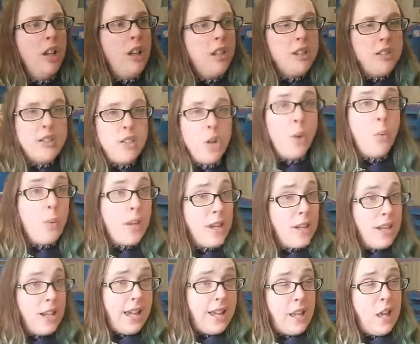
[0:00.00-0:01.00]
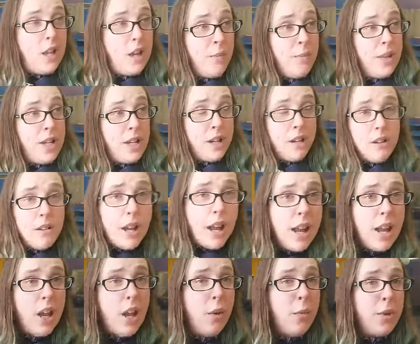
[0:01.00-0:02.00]
So we can hang out up here
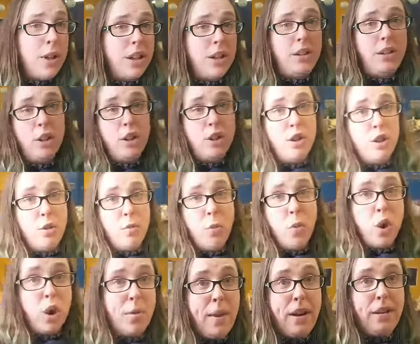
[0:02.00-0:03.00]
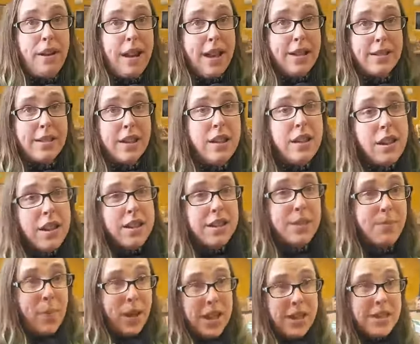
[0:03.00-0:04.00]
and we could learn more about NASA and
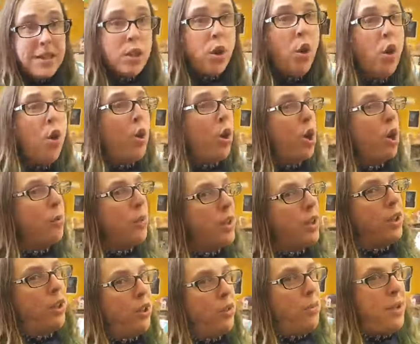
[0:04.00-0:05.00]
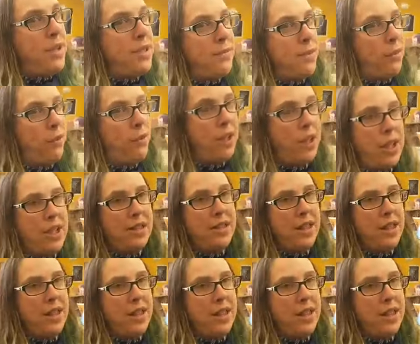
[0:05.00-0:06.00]
space, or we can go to the basement. What do you guys
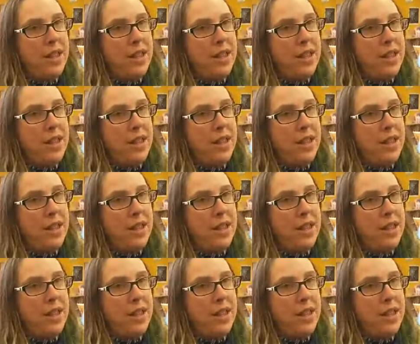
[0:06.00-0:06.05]
think?